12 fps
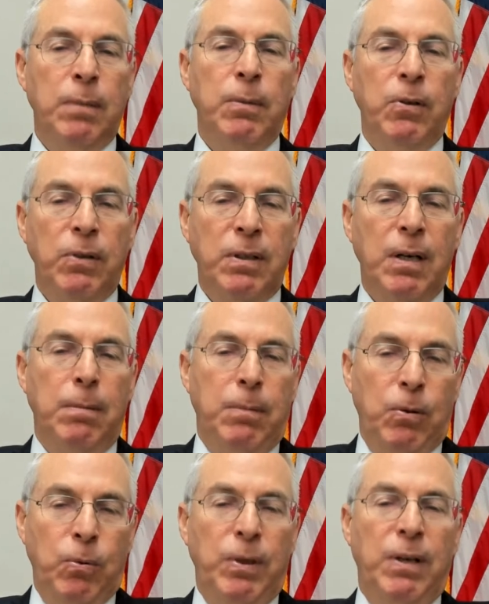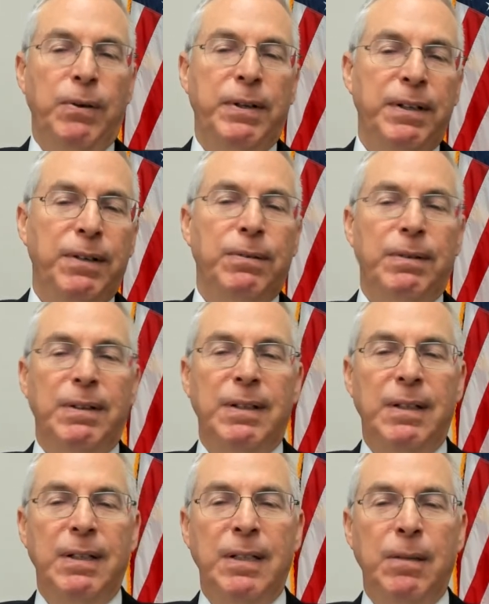in America, but we are here
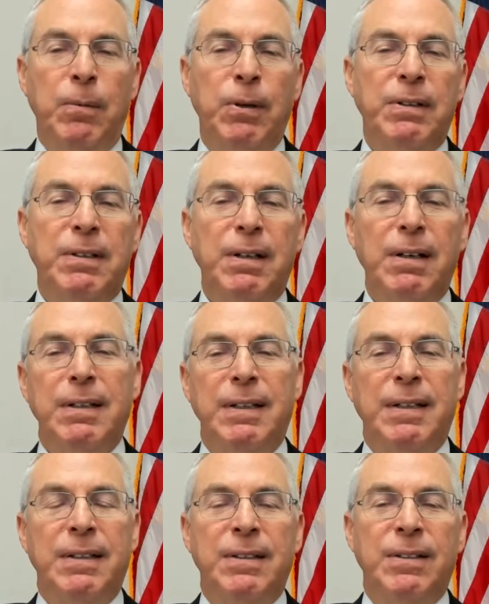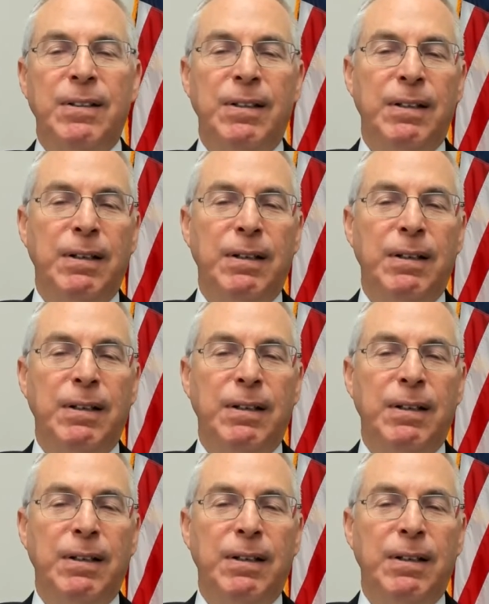in America. And